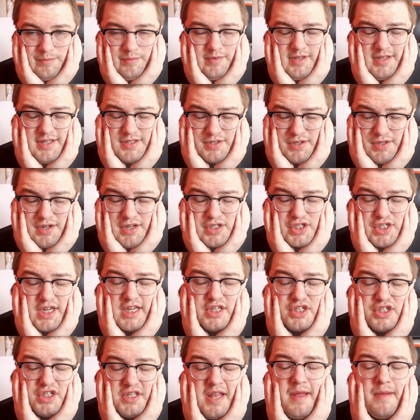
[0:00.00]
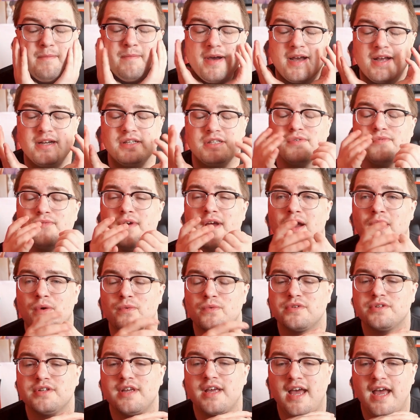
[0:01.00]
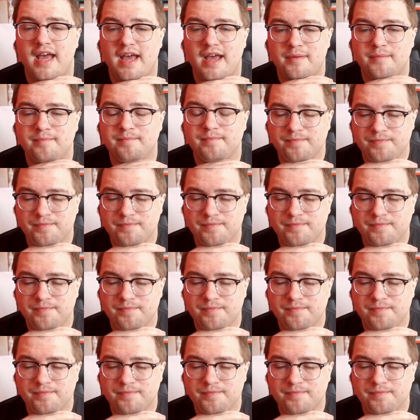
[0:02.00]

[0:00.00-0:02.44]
He's going to change their minds around. I